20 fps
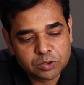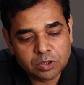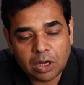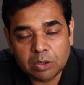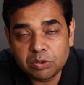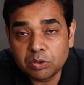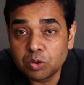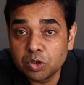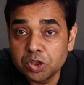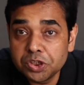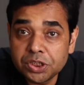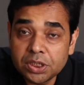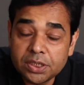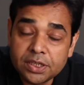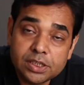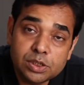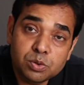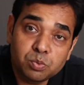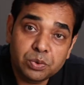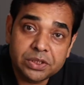now the question
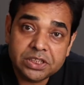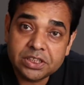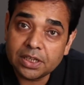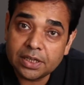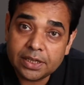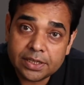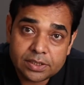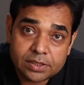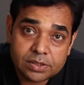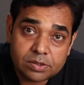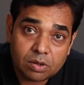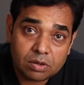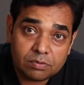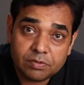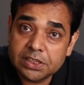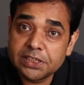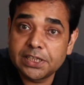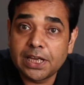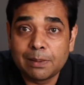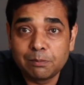is which lens or
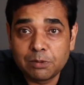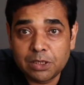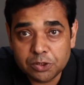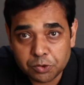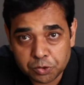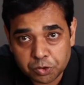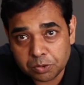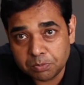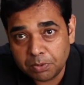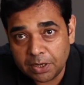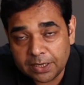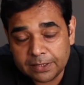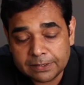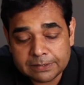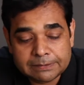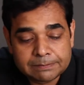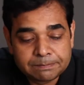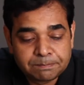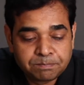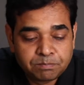which camera you should buy.
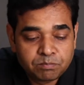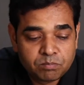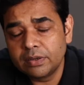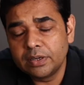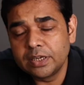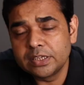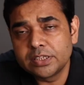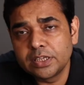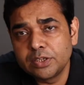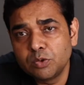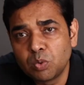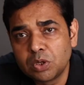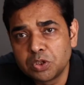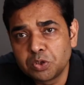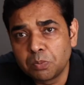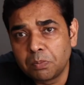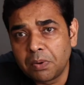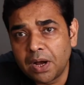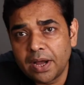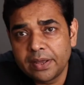Let's say you want
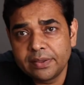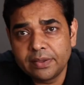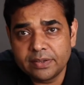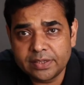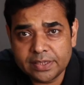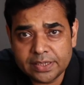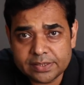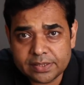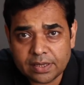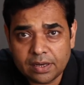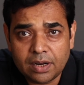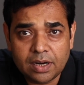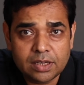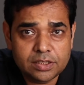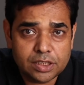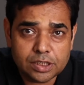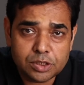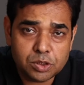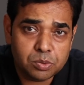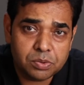to buy a DSLR
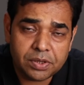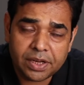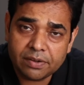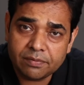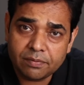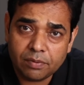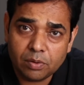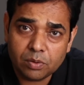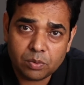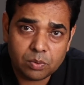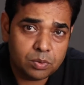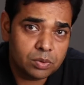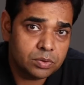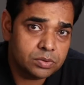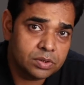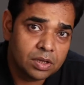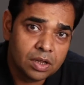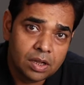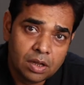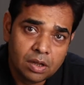just to take
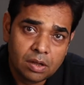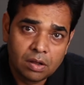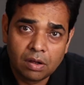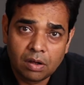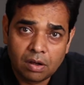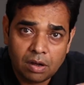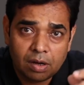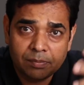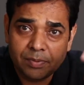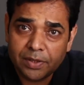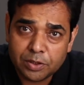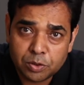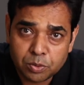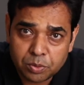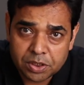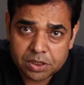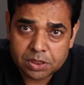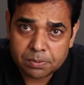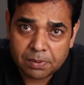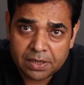photos of a
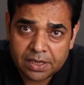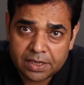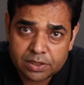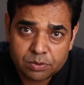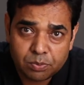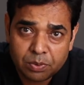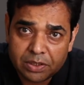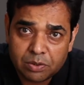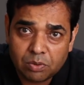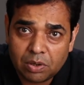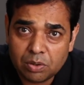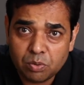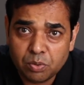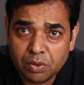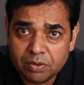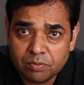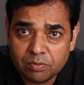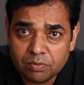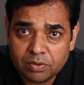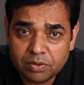tourist place when you
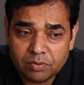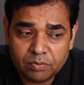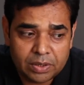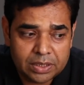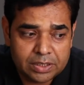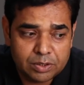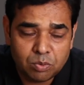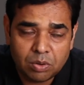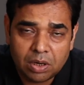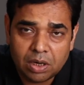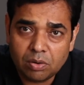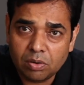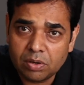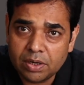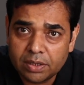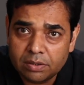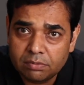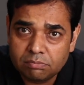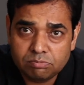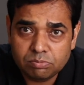are on
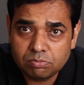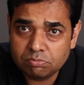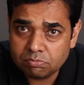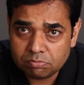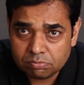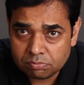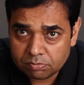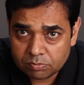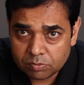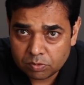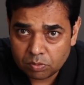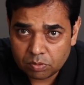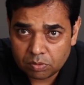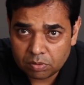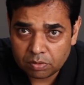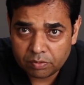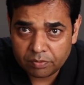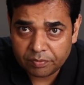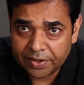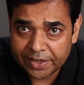a
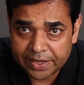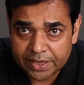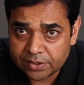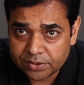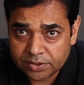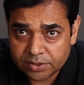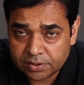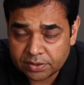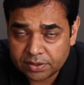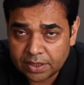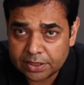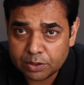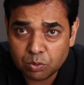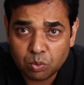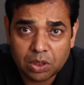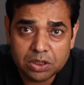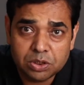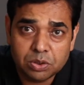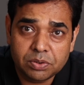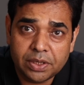vacation and you
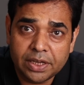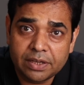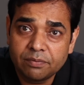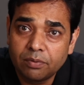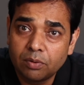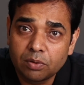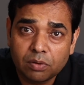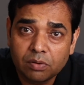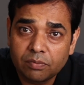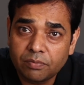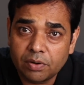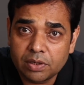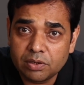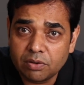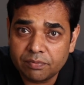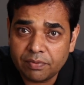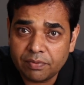want to take photo for your